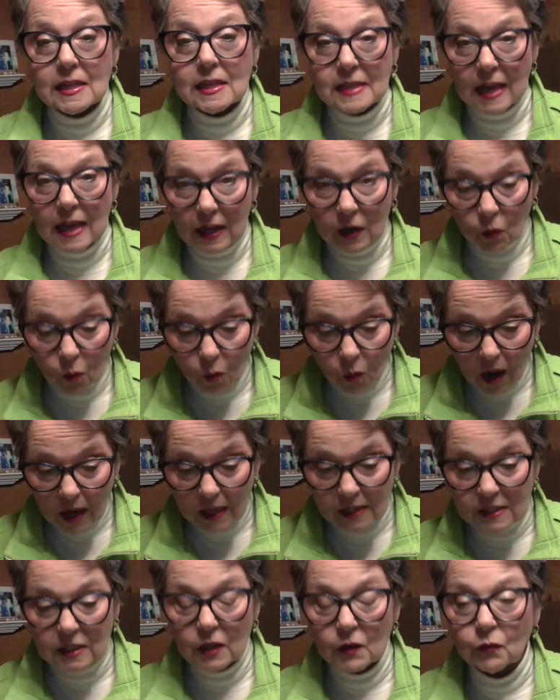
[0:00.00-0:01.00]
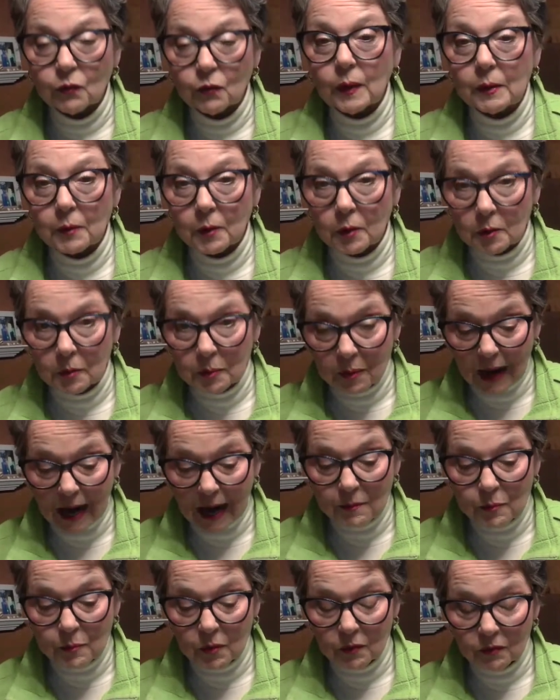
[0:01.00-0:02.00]
than it was if we were to
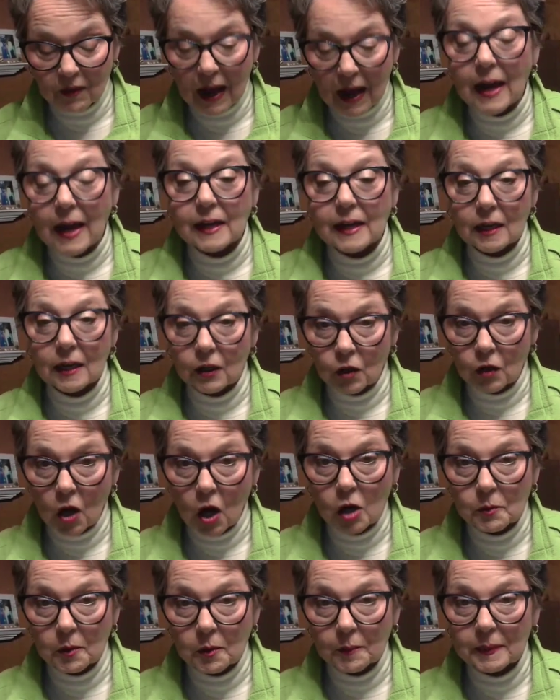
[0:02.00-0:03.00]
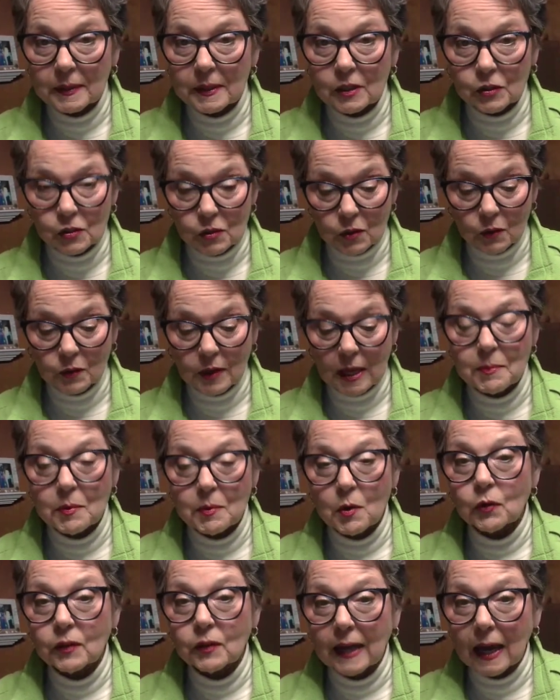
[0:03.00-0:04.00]
provide an automobile. So they
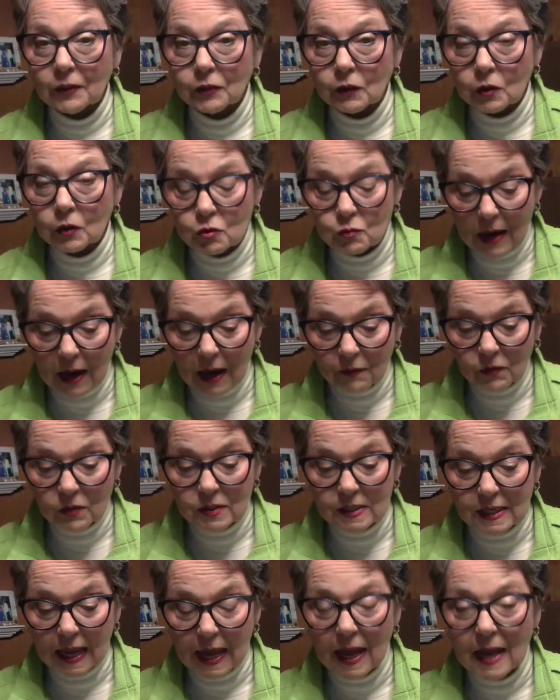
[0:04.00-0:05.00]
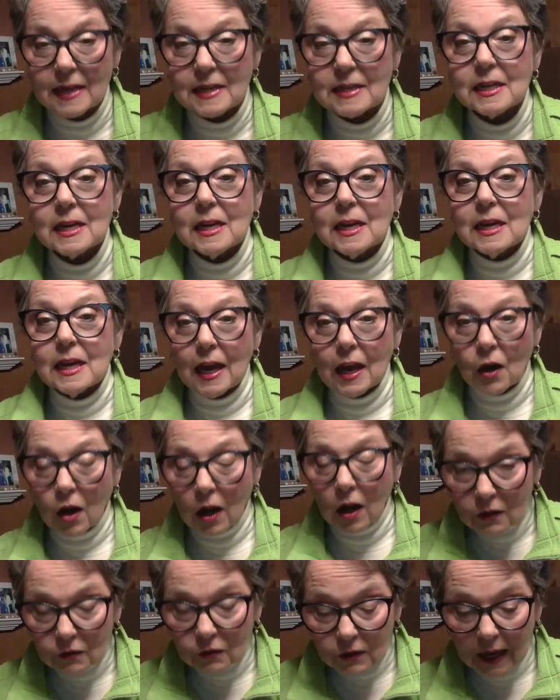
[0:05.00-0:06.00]
both got their driver's ed and
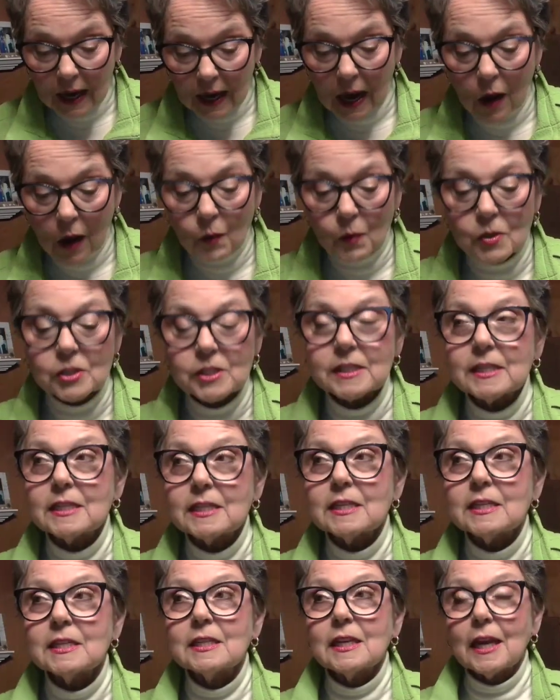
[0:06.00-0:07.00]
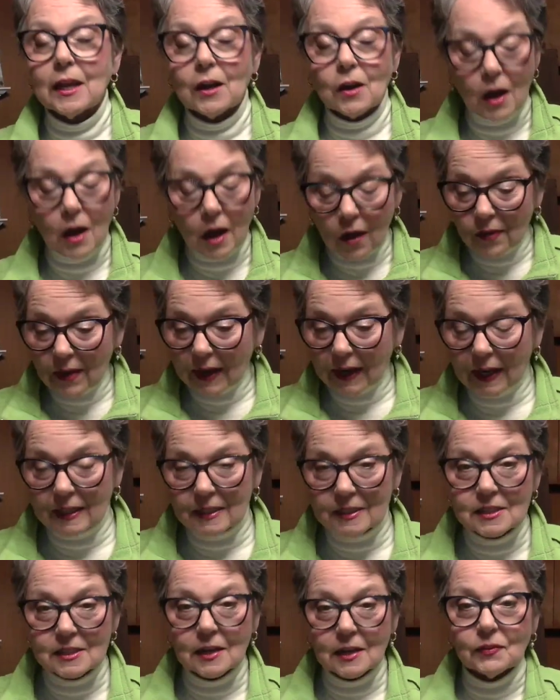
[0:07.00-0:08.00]
all of their hours in and all that kind
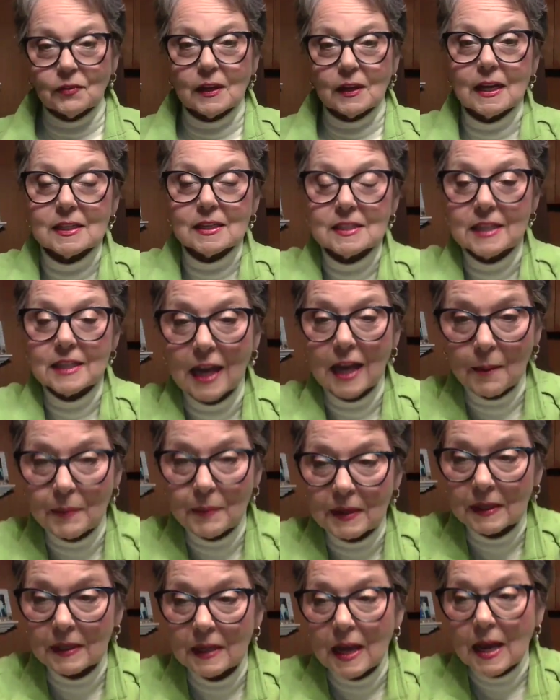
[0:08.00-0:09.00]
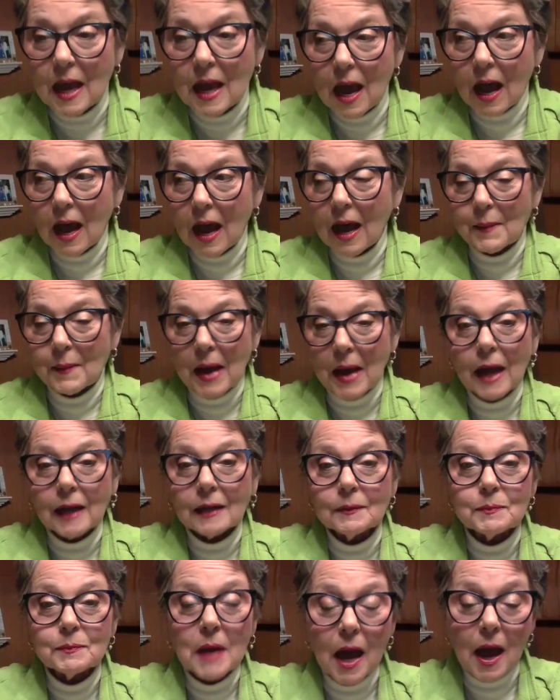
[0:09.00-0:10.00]
of stuff that has to happen
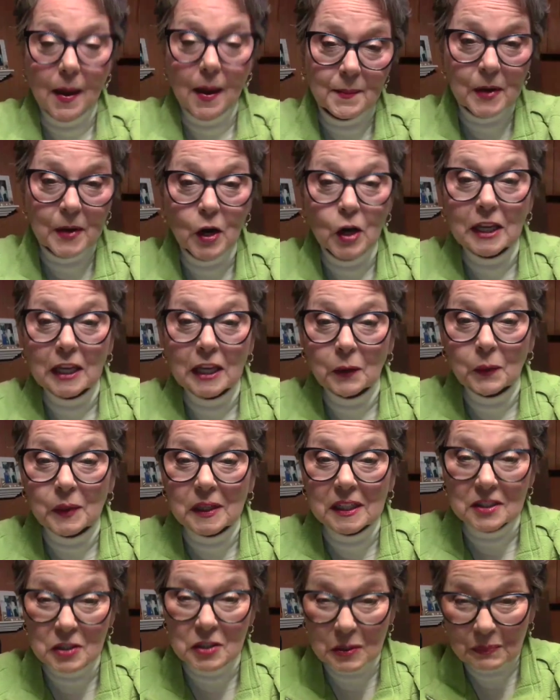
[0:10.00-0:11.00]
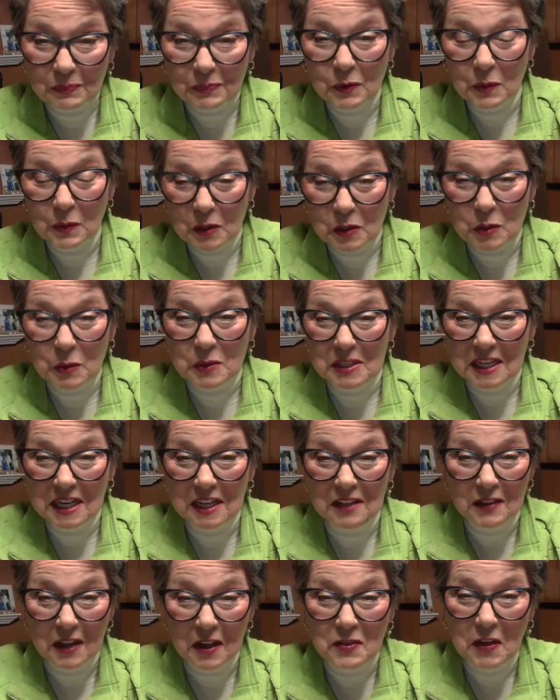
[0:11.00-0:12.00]
on Mary Kay wheels, which was
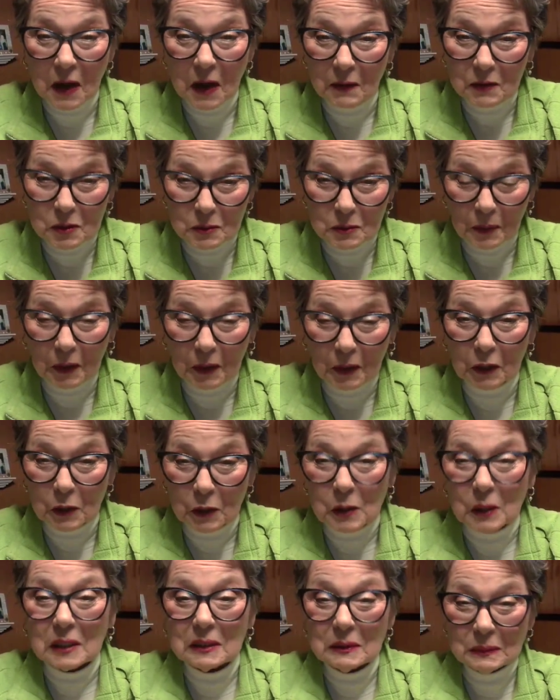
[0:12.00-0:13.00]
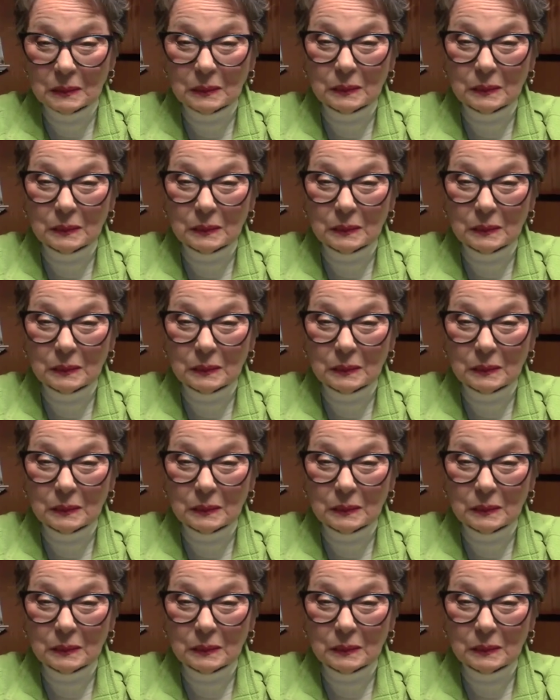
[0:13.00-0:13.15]
neat. They thought it was pretty cool.